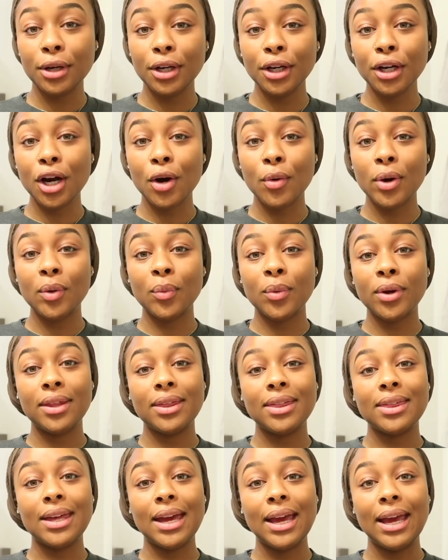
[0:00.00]
I'm gonna go in
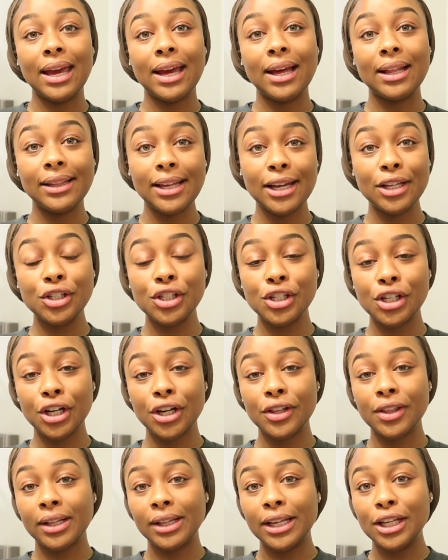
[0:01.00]
with a
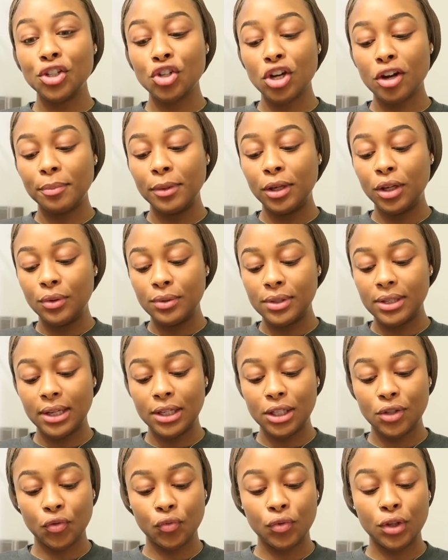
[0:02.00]
cleanser. The cleanser I've been using
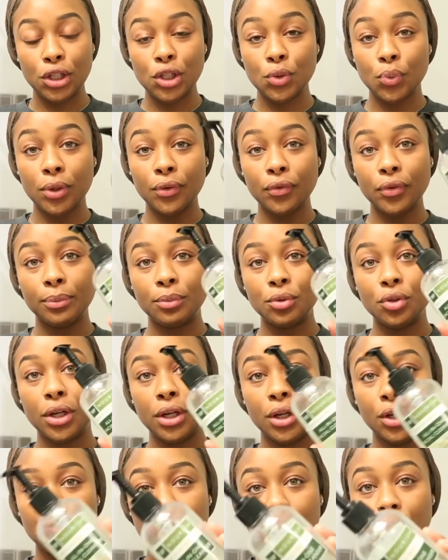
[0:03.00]
is this one from
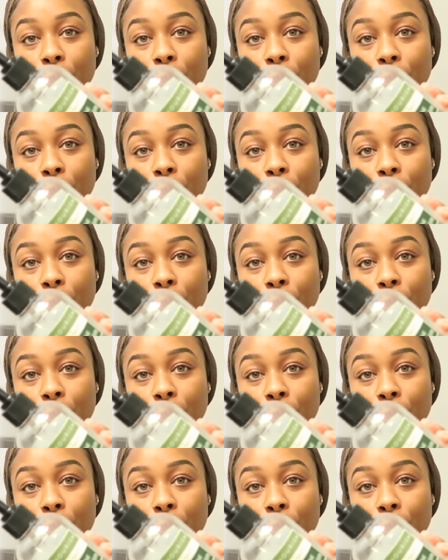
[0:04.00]
Trader